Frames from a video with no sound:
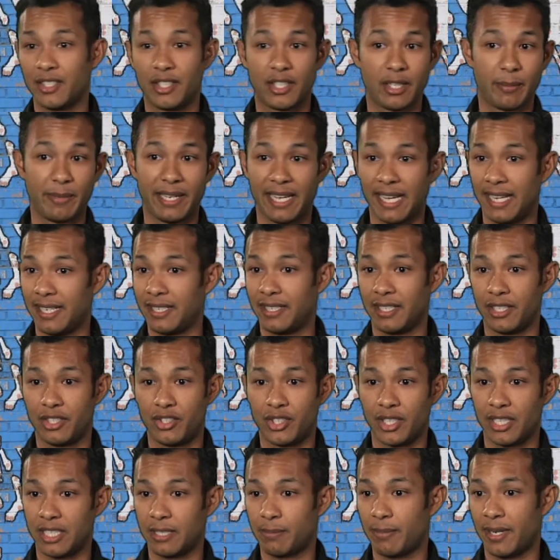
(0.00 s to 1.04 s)
going to be ended
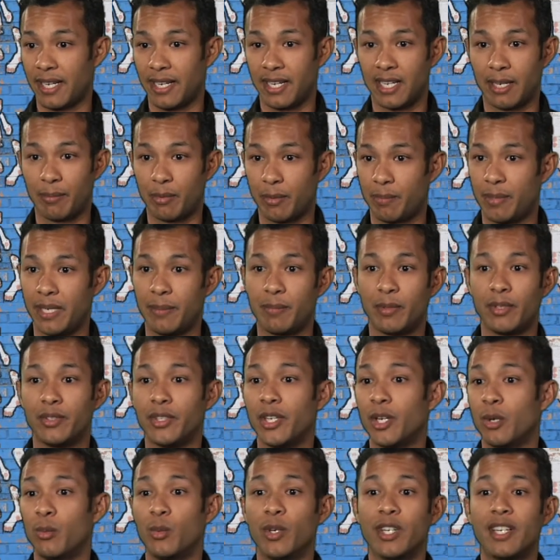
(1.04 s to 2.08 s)
just by a couple people.
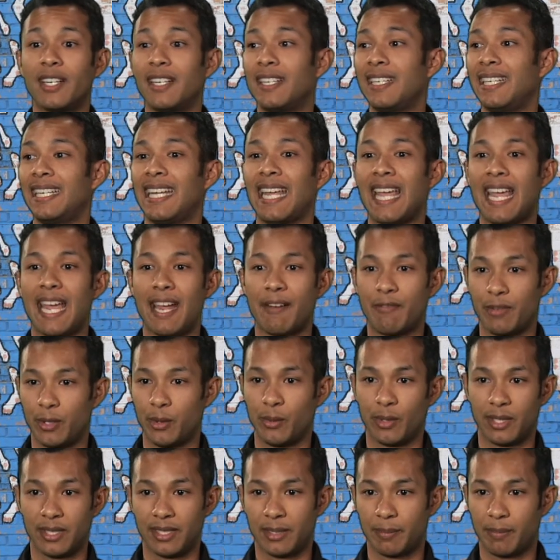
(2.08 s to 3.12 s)
No, we're going to need
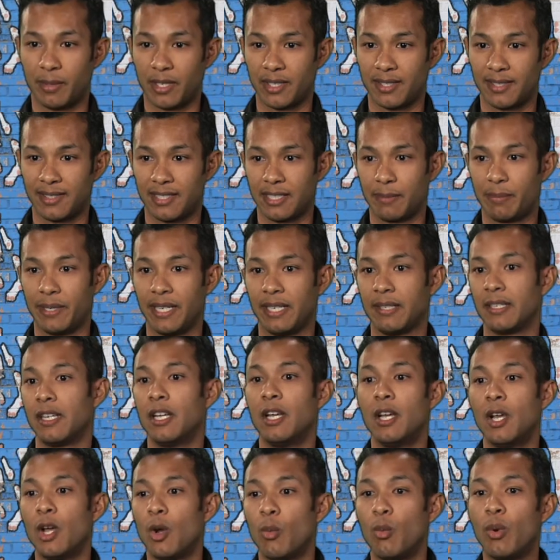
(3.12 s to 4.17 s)
everyone to participate.
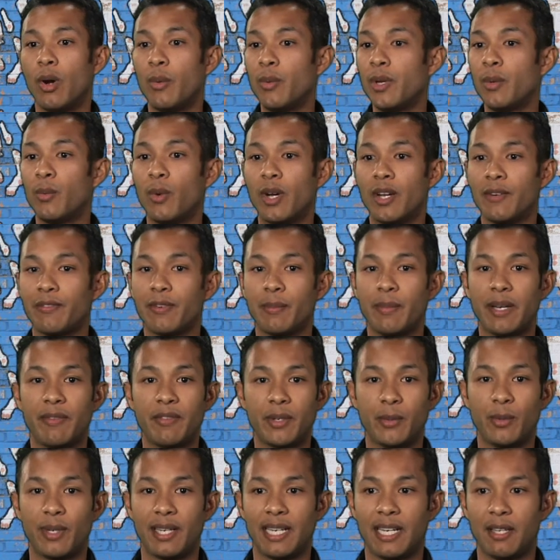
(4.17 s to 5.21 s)
What we want from
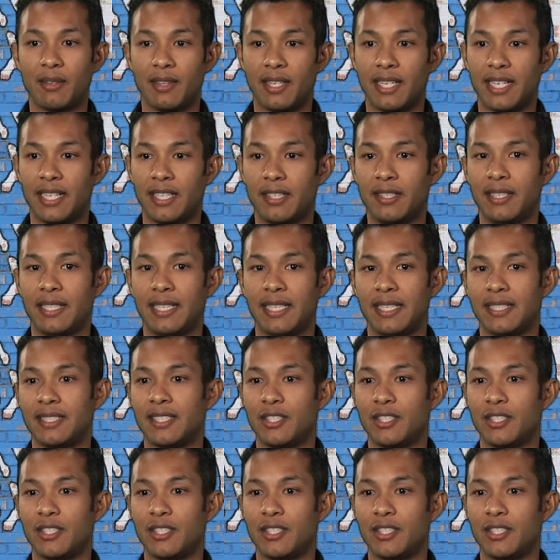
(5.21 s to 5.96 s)
everyone out there is